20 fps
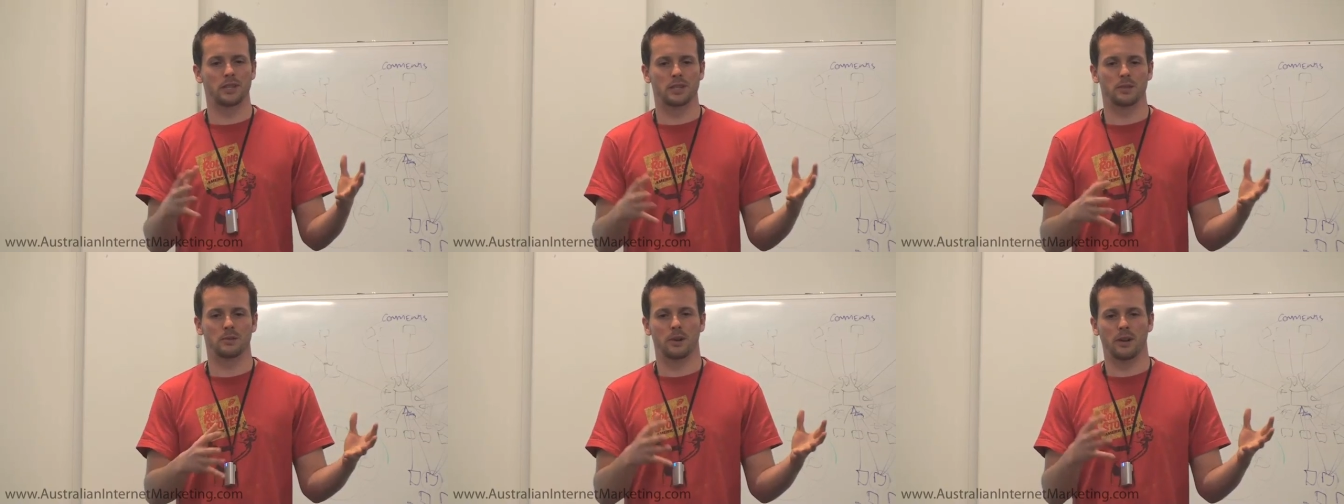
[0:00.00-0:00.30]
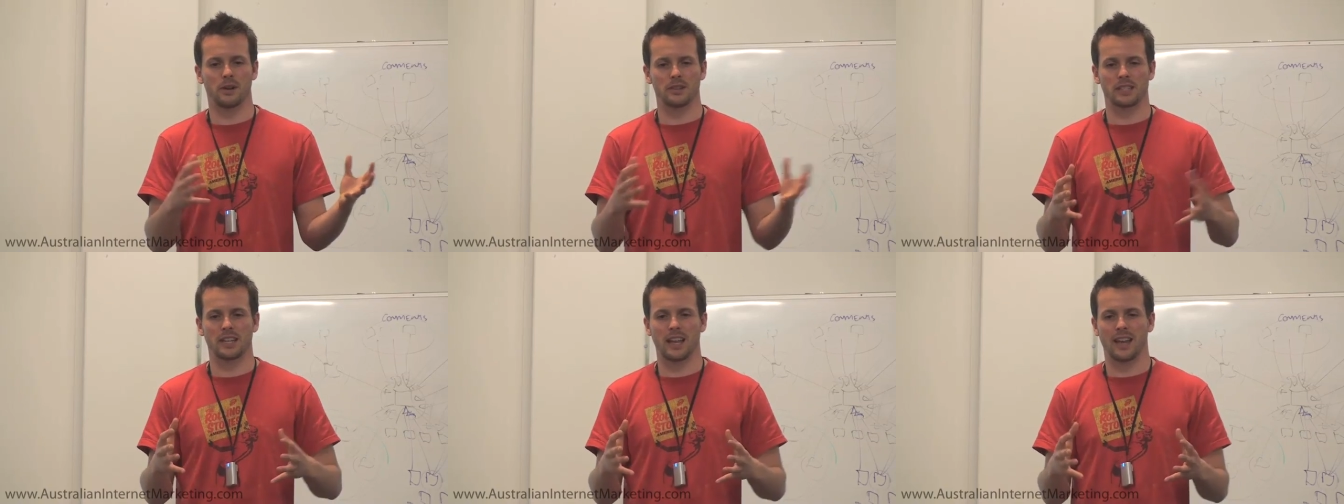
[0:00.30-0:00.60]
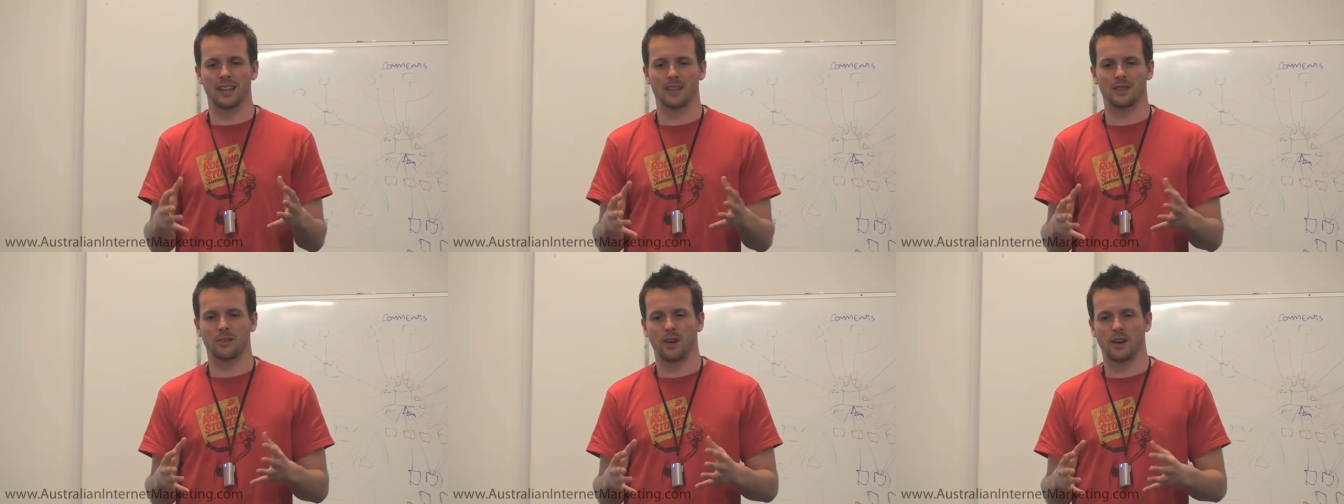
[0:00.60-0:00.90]
this is what I was
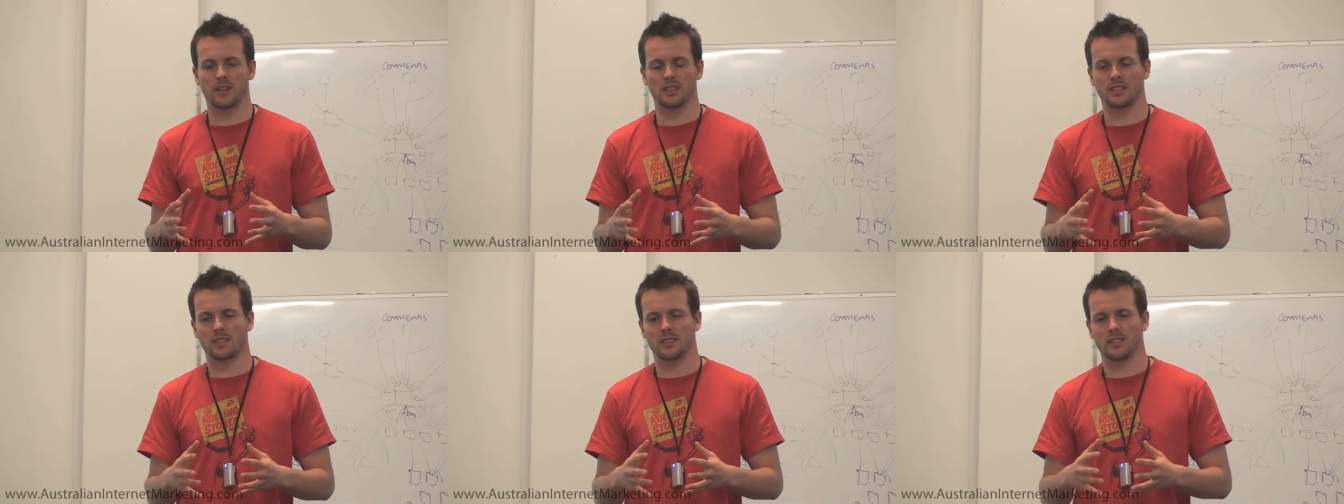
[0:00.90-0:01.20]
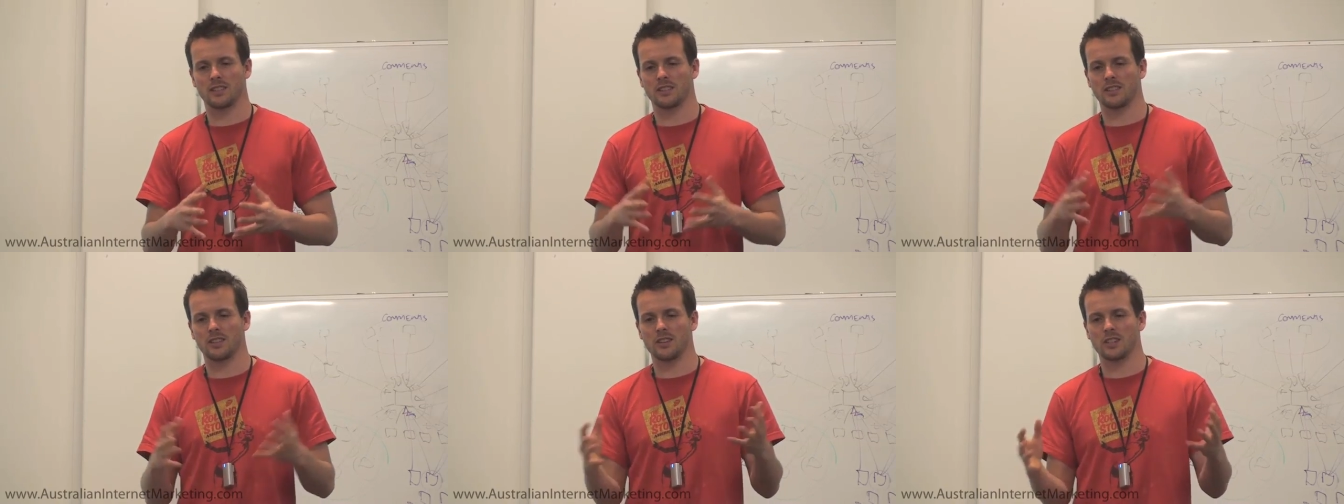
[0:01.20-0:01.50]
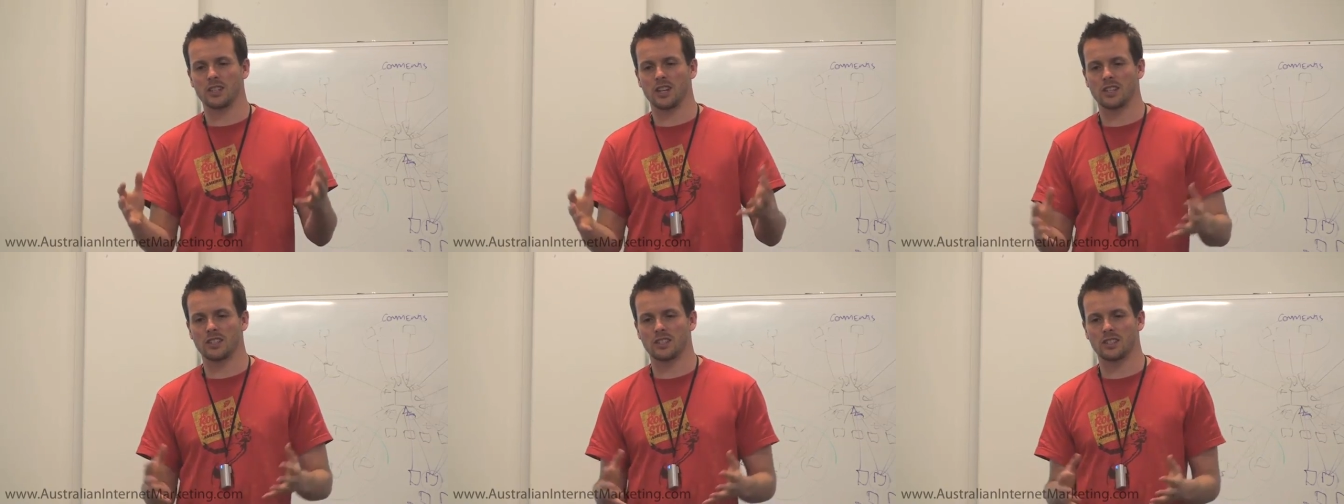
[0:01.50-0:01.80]
saying as far as the
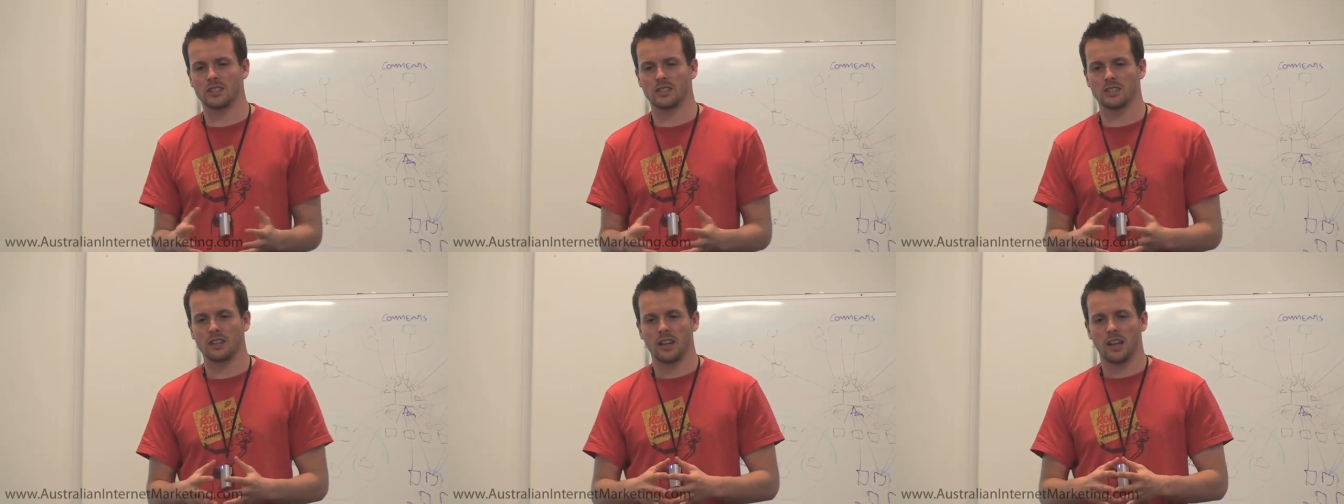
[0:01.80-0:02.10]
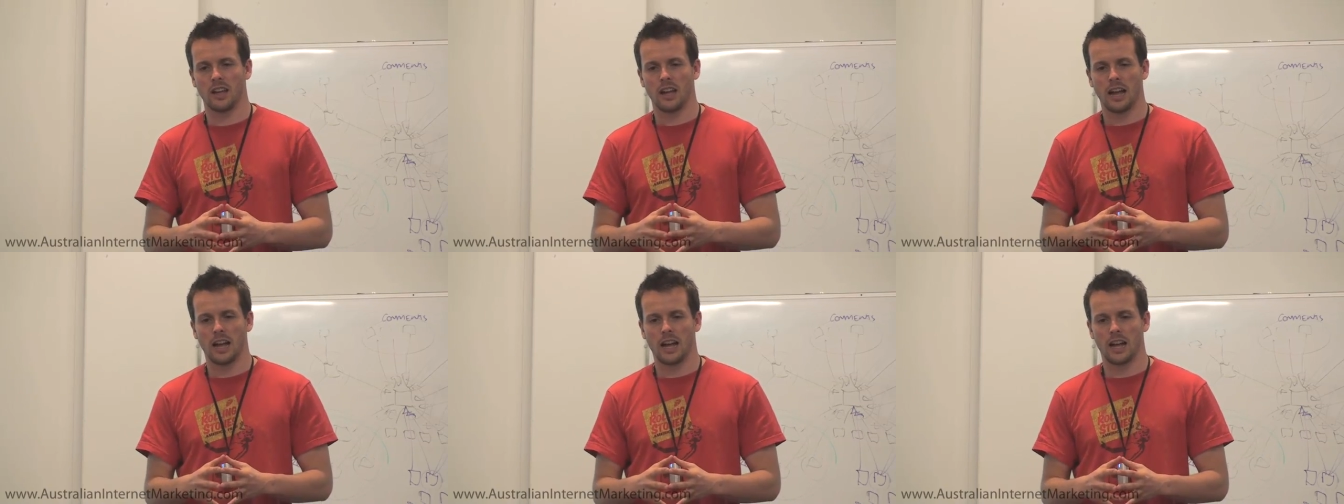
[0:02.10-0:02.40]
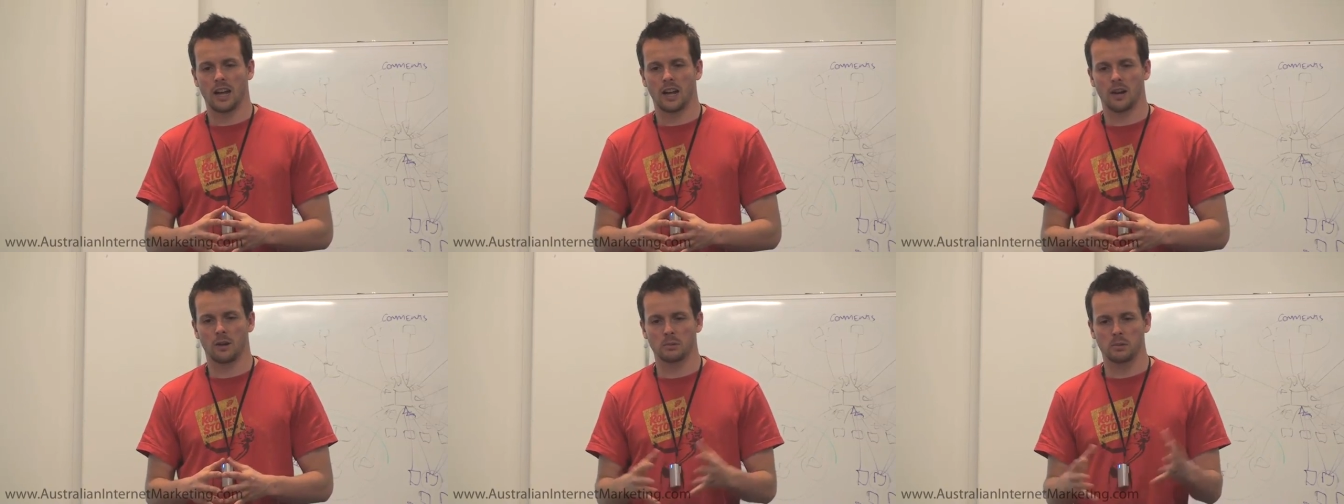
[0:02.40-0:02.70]
search engine
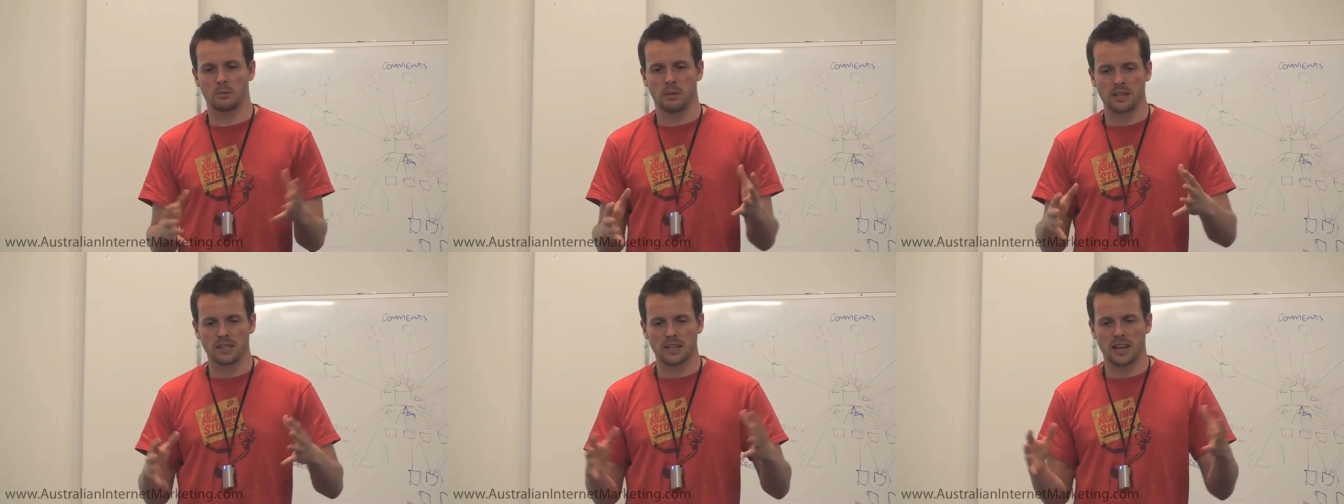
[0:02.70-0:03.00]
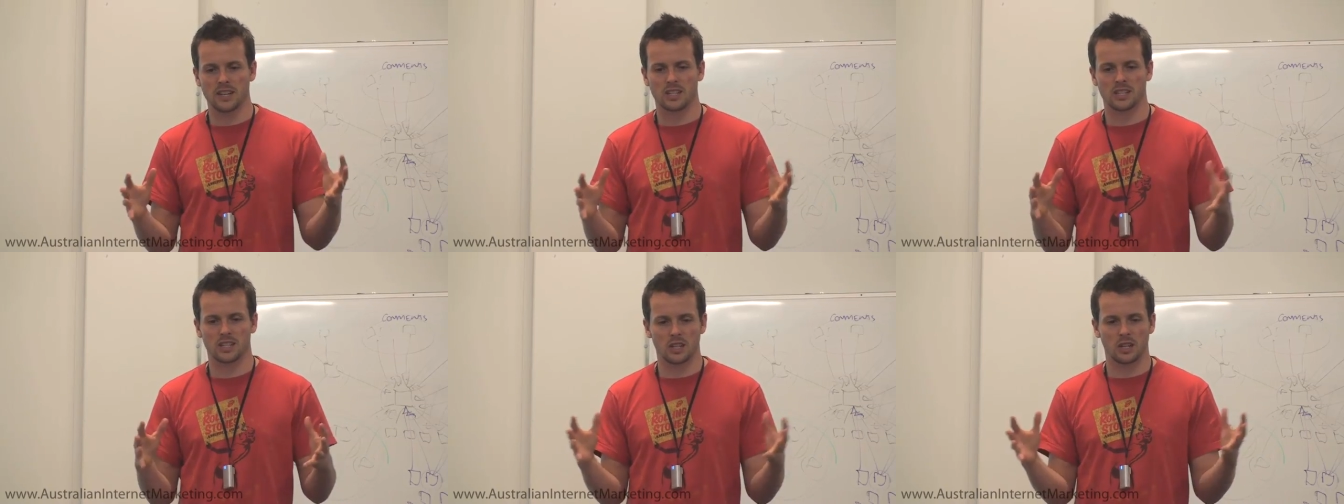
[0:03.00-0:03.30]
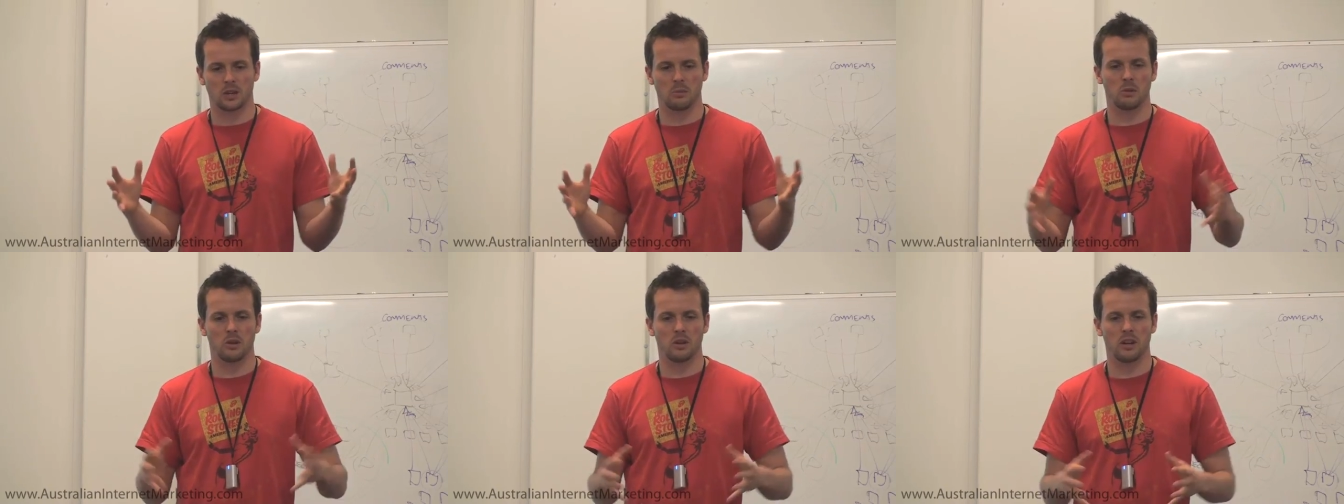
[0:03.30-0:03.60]
uh,
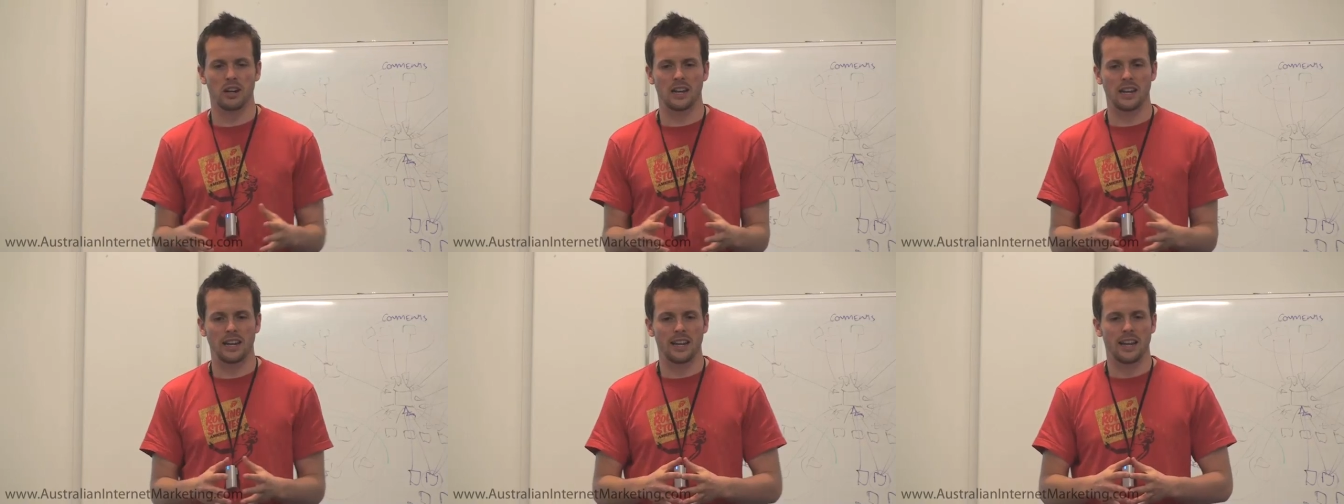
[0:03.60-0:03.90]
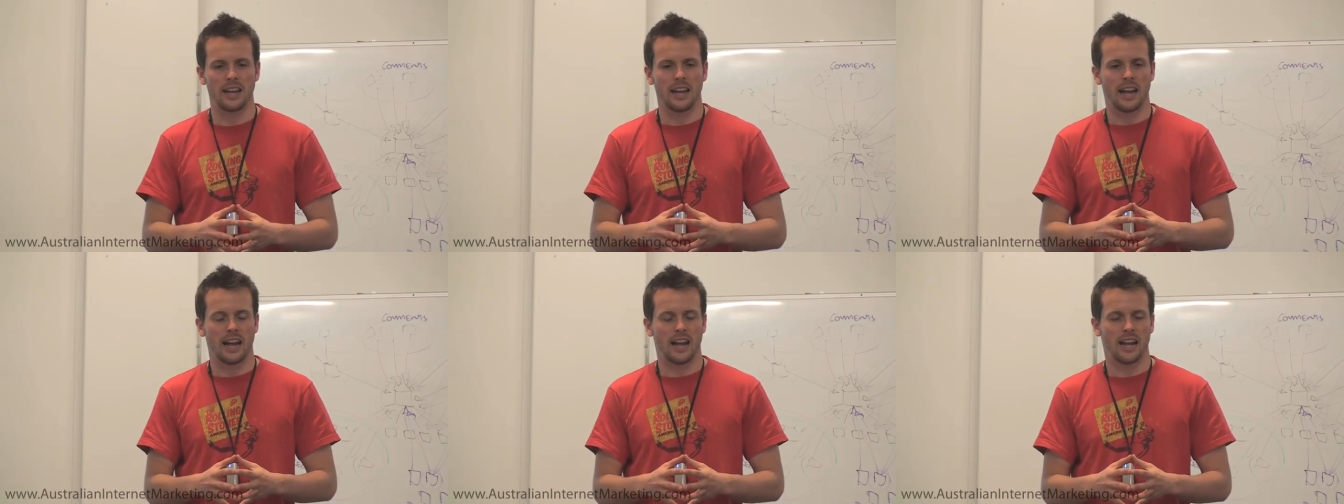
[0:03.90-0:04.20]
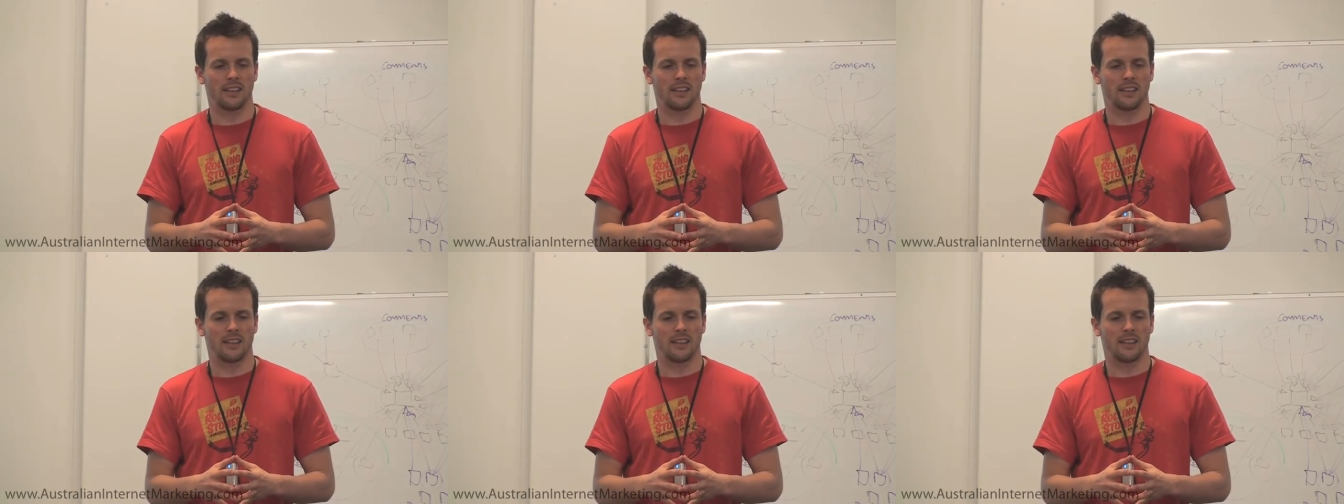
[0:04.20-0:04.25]
optimization community,